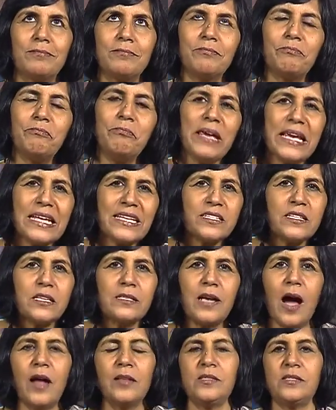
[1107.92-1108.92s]
makes the
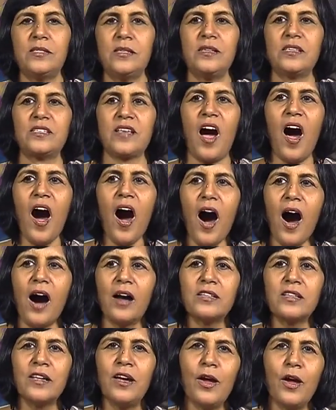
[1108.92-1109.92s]
dancer's
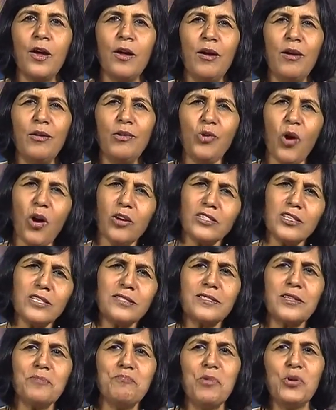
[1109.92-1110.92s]
art not
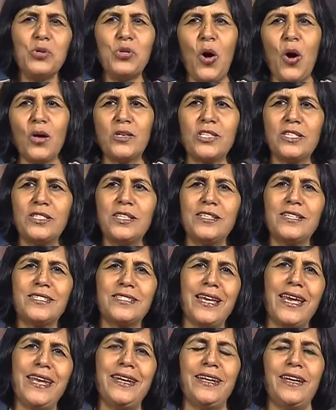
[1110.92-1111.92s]
just a monotonous
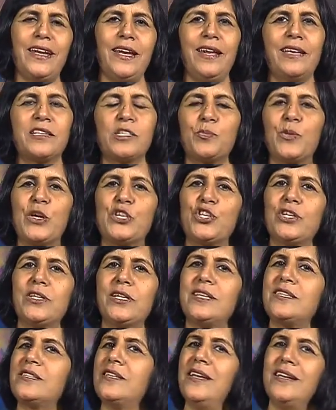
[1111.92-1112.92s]
and
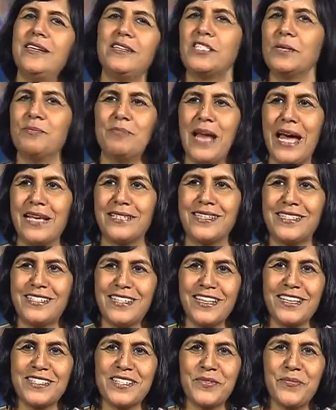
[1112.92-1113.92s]
expressionless
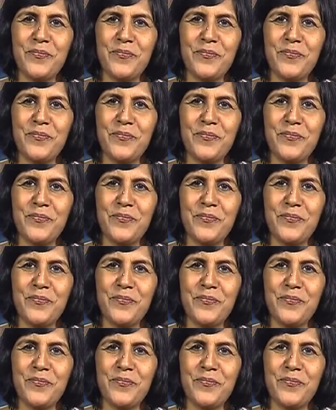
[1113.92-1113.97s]
gymnastics.